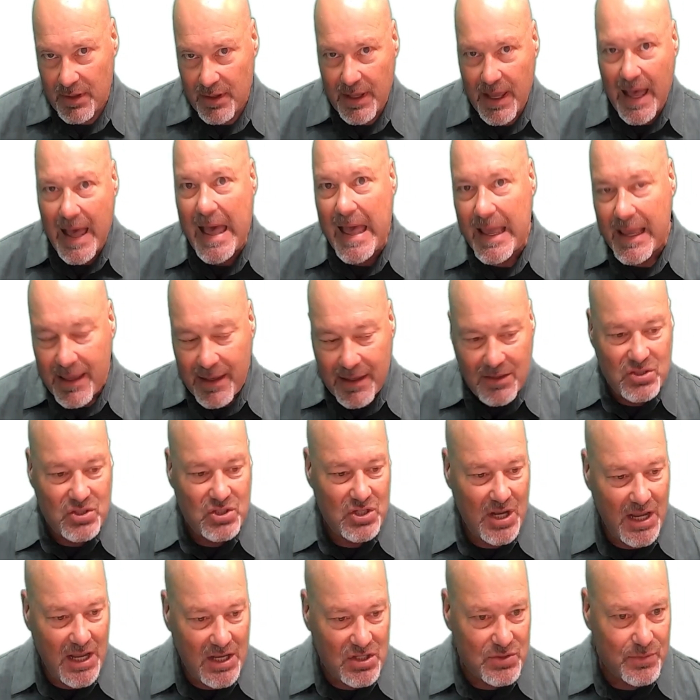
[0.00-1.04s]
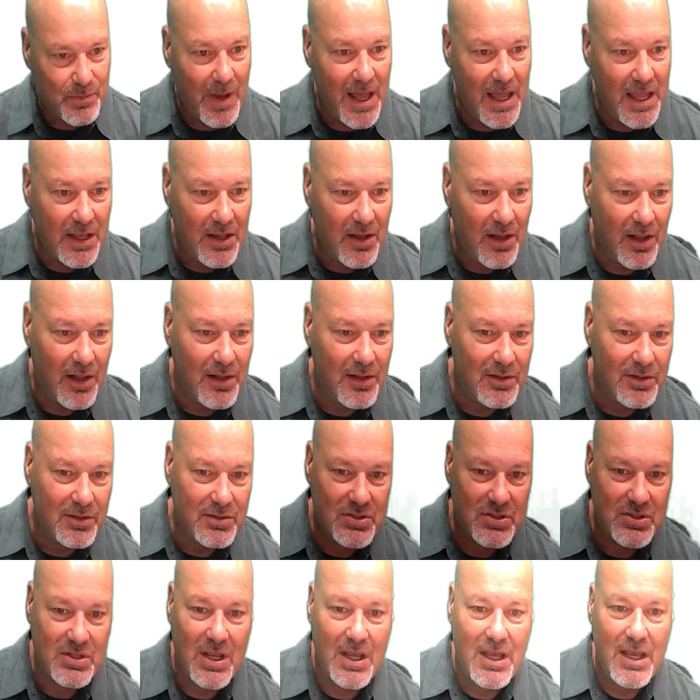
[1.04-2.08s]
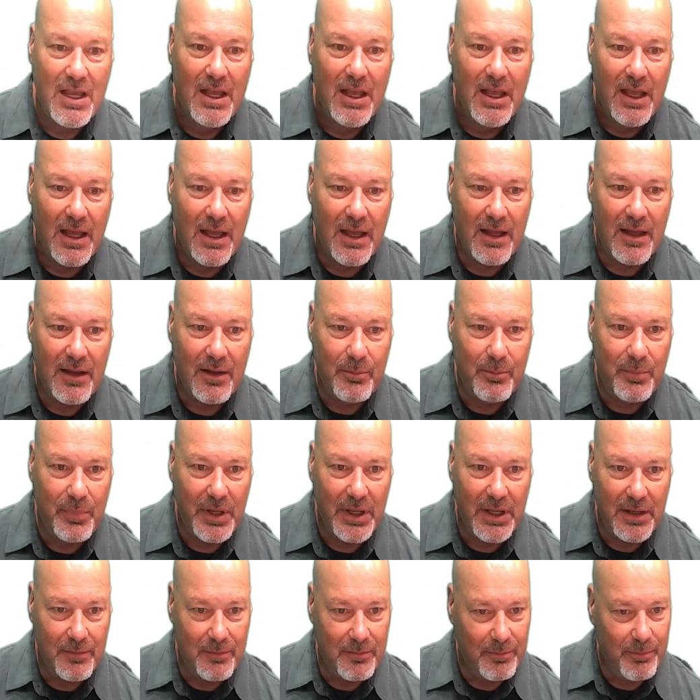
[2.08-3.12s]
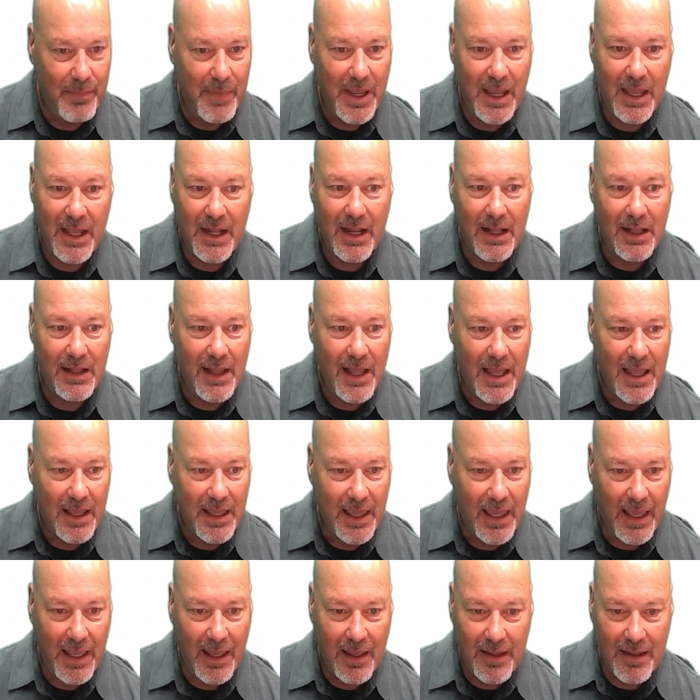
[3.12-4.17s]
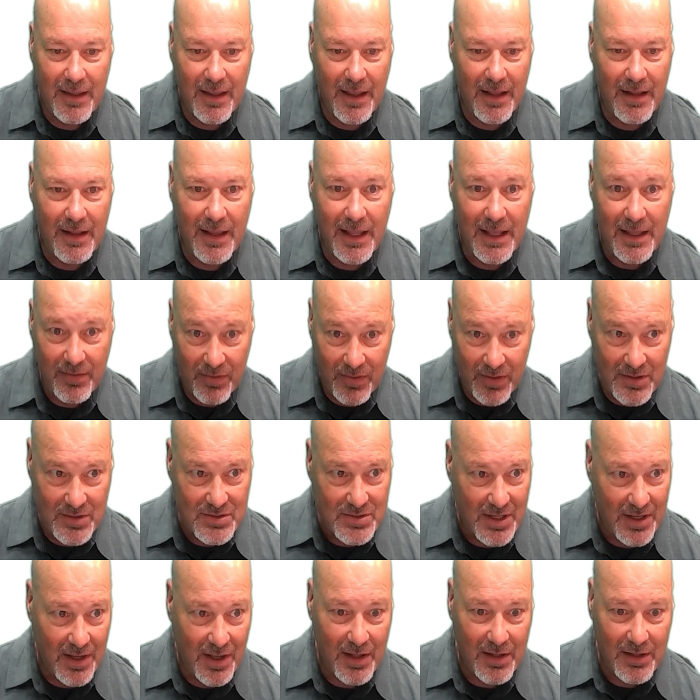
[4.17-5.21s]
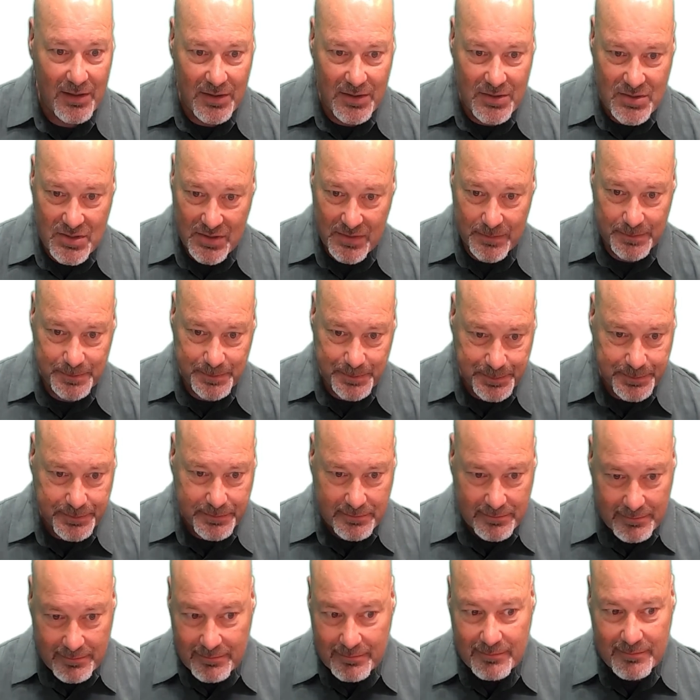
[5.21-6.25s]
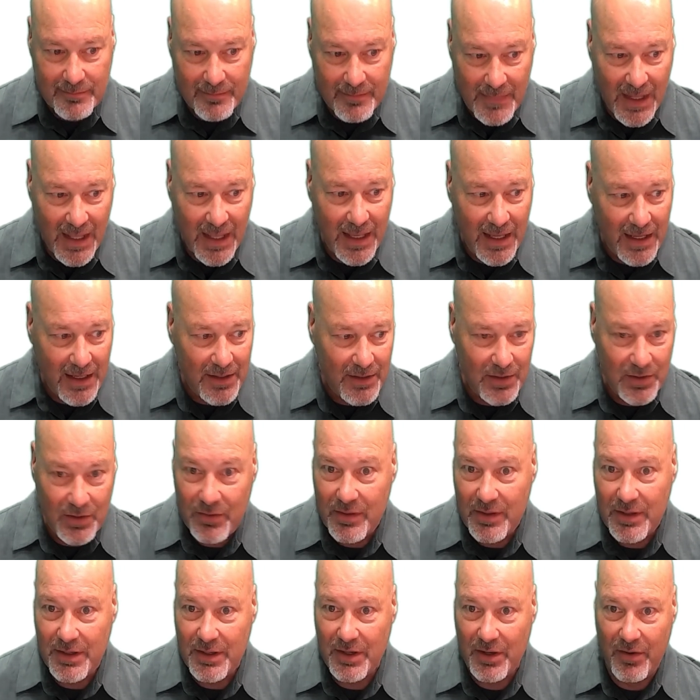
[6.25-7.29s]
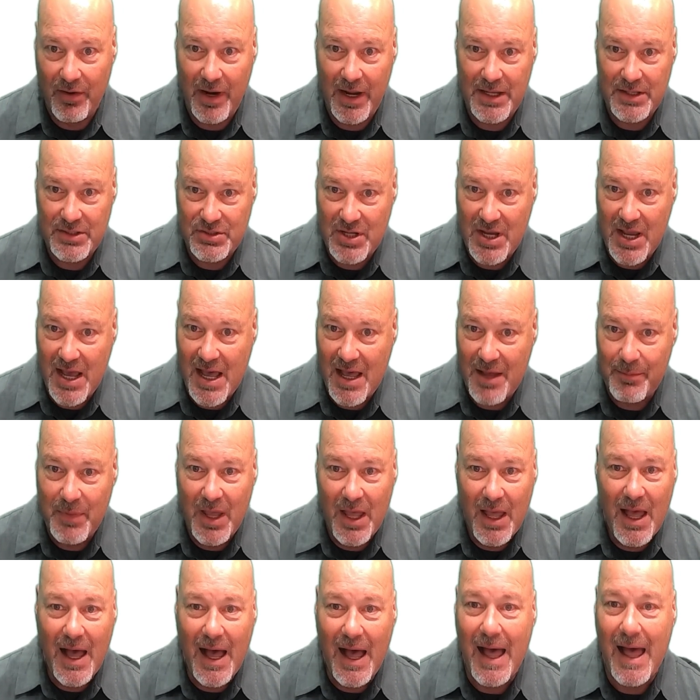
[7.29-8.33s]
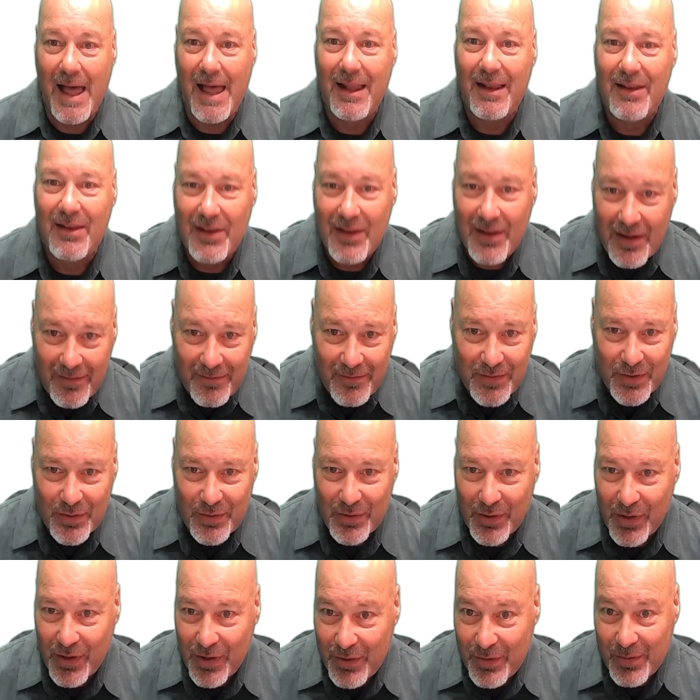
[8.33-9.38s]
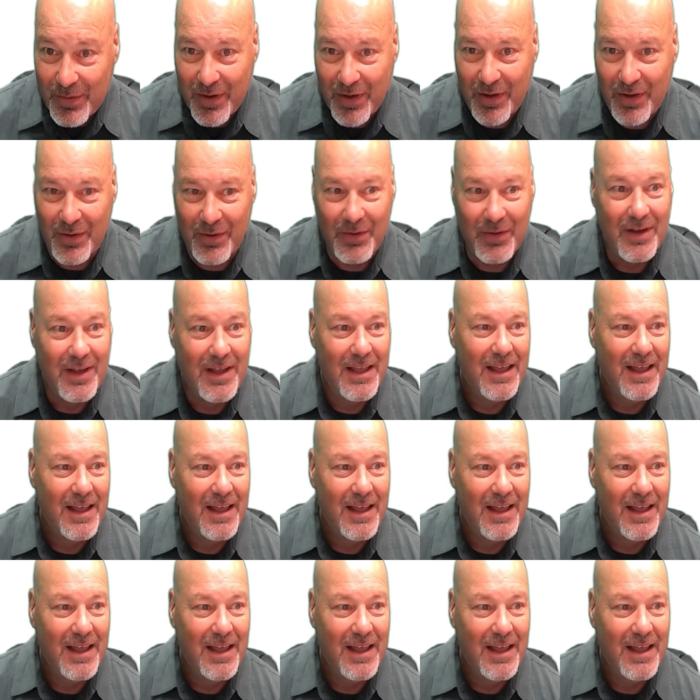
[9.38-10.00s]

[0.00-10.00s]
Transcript: I can change my colors, but man, I like these colors. Andy, you did a great job. I love your logo.